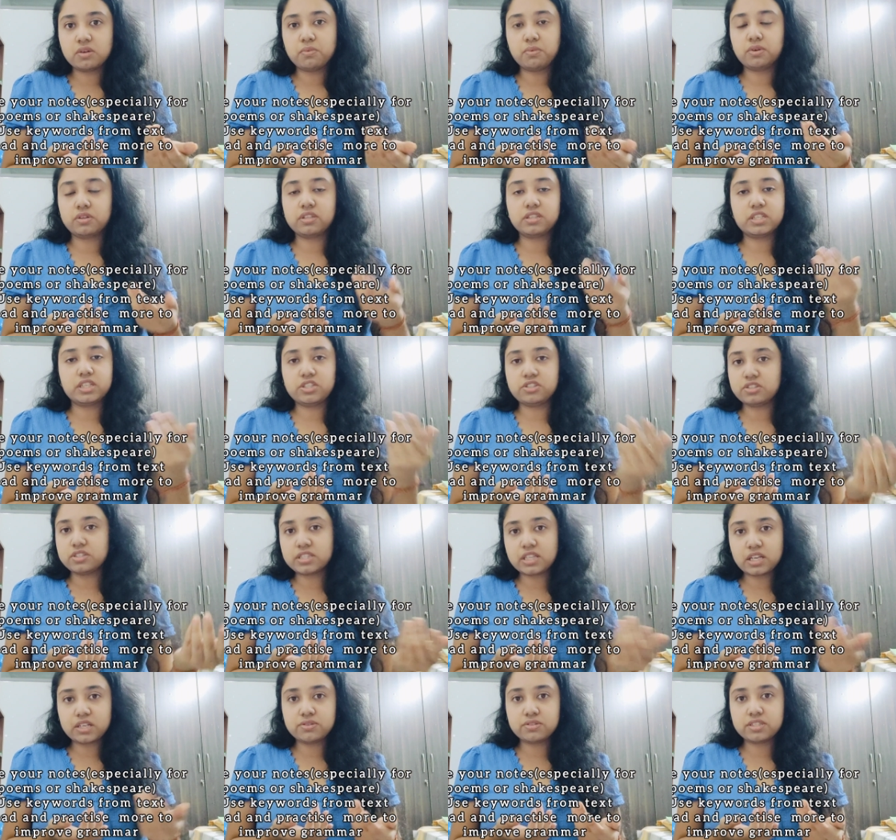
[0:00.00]
what the teachers
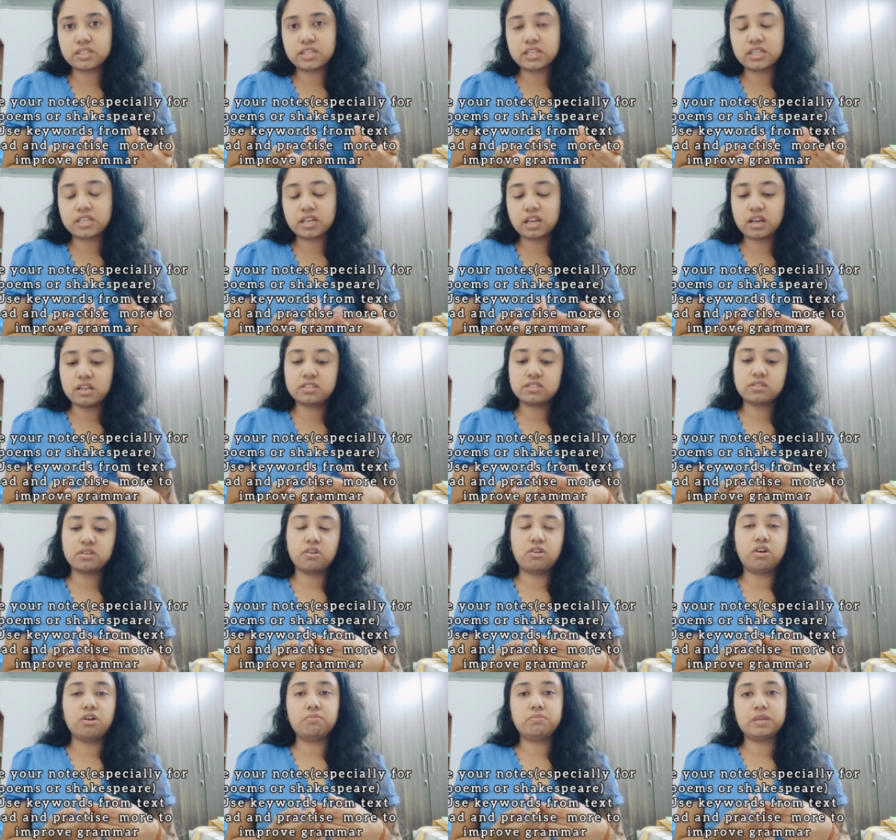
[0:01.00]
had to say in class,
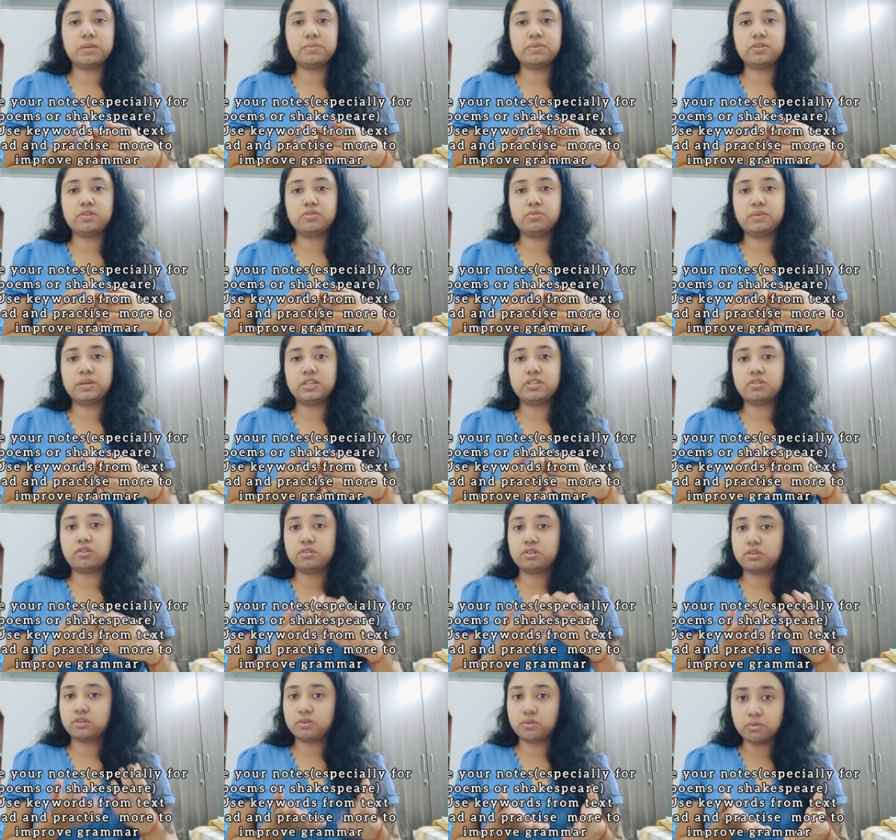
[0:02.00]
or maybe you made it
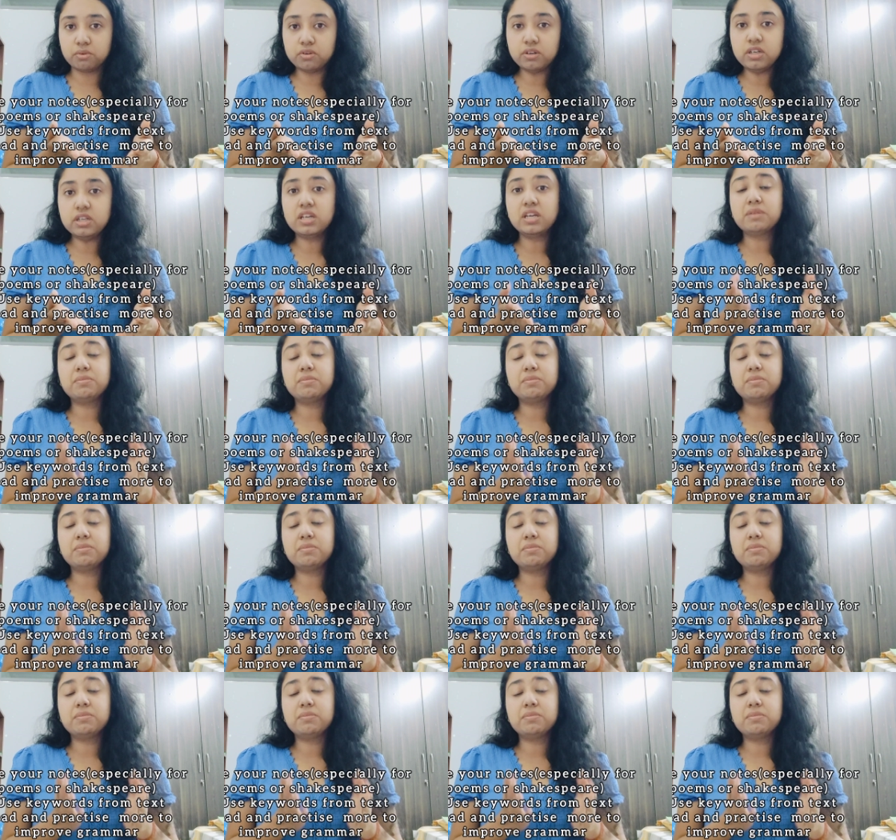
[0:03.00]
on your own,